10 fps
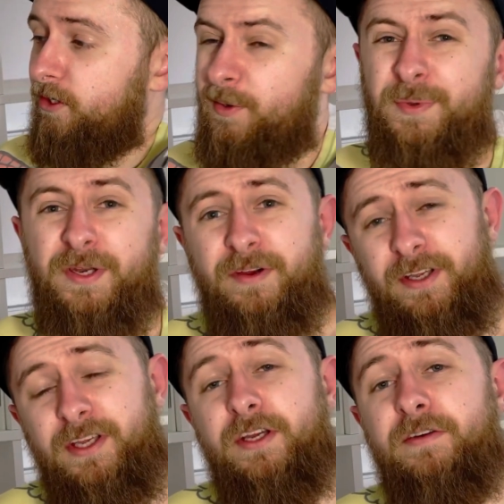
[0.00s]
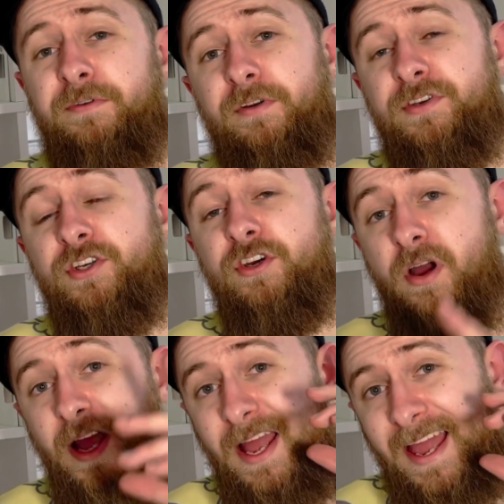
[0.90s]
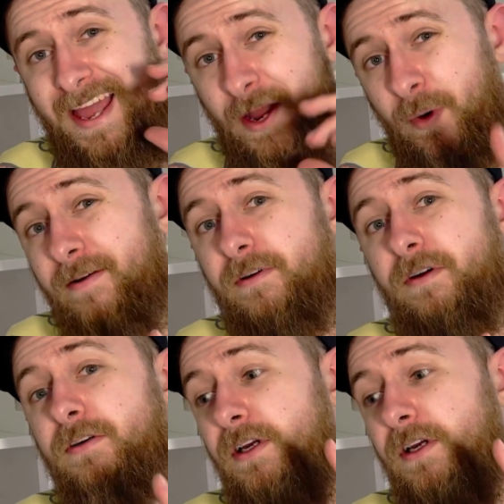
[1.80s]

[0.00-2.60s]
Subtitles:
a bit of IKEA furniture. However,